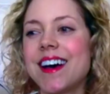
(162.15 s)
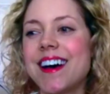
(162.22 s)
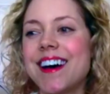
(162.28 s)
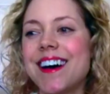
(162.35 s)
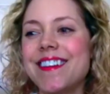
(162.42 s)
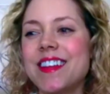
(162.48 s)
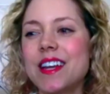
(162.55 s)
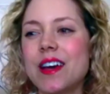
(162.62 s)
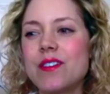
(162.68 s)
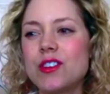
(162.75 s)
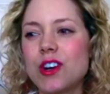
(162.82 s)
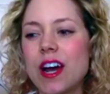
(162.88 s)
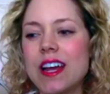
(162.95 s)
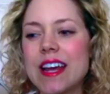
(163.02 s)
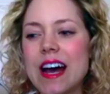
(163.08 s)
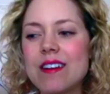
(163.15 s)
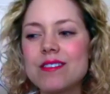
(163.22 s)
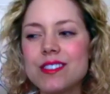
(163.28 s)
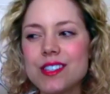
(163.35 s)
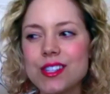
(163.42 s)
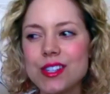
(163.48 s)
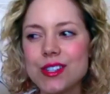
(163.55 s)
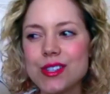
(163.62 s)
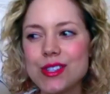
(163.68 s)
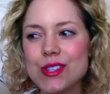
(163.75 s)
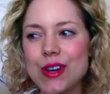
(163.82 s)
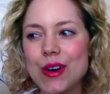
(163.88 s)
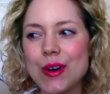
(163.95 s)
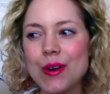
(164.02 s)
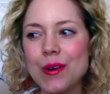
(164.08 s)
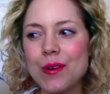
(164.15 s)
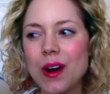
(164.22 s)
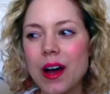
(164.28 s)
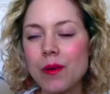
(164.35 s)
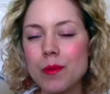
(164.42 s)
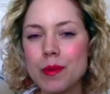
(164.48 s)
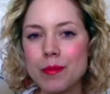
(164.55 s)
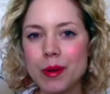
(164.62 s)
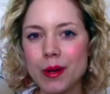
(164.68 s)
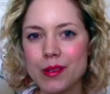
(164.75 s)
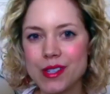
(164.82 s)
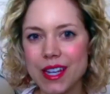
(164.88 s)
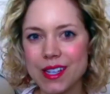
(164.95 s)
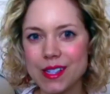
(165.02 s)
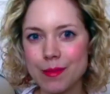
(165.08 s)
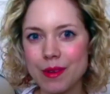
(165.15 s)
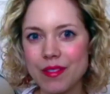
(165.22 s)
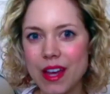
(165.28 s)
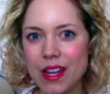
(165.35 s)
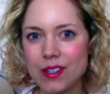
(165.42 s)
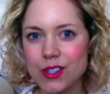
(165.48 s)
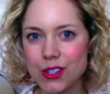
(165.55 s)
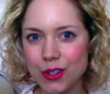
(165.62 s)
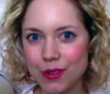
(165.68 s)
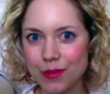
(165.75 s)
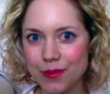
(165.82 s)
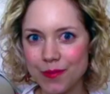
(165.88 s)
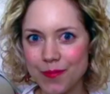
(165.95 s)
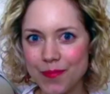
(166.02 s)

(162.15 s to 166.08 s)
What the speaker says: that I've tried out, so I will be posting some of them soon.